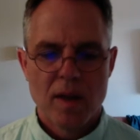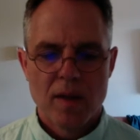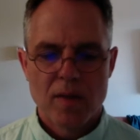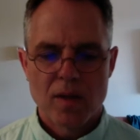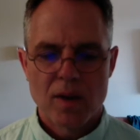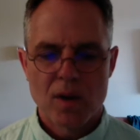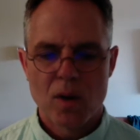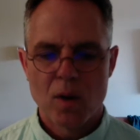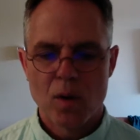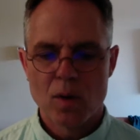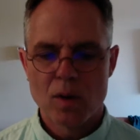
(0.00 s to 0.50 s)

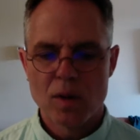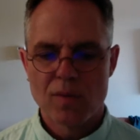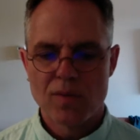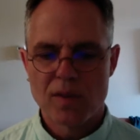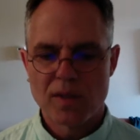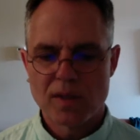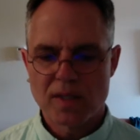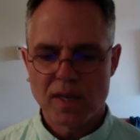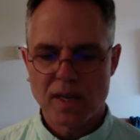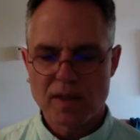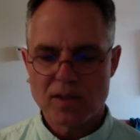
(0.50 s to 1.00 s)
the goal of
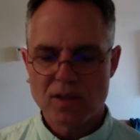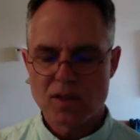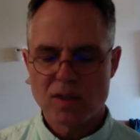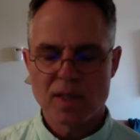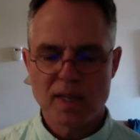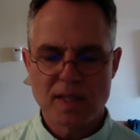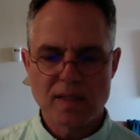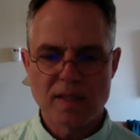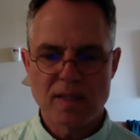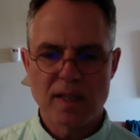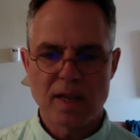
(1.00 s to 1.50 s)
this
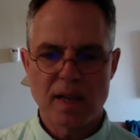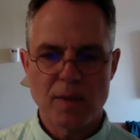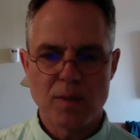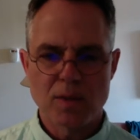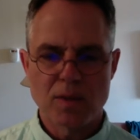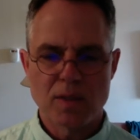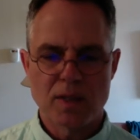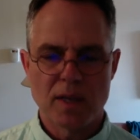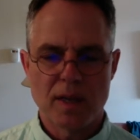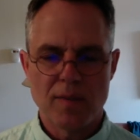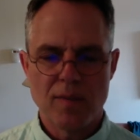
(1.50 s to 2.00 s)
exercise today
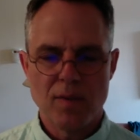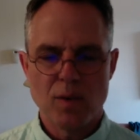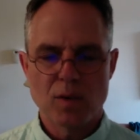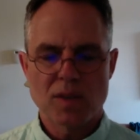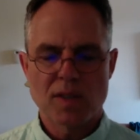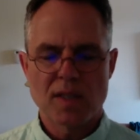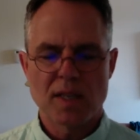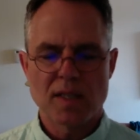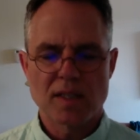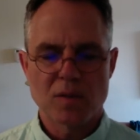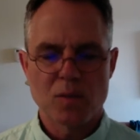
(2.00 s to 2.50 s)
was to give you a
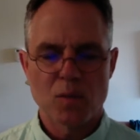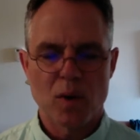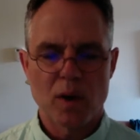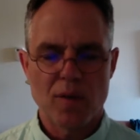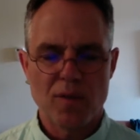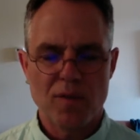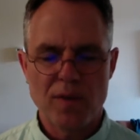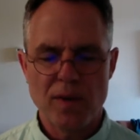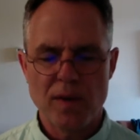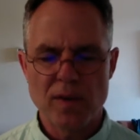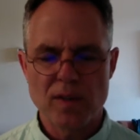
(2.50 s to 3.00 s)
sense of what
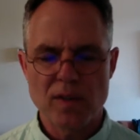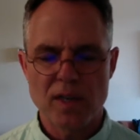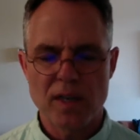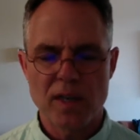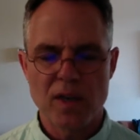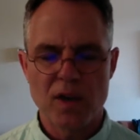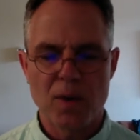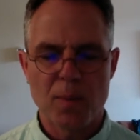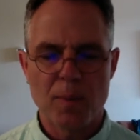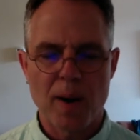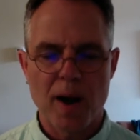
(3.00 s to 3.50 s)
it feels like
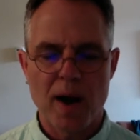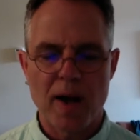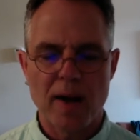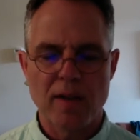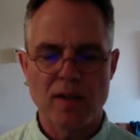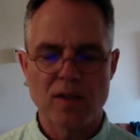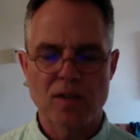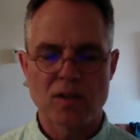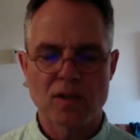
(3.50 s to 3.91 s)
in your body,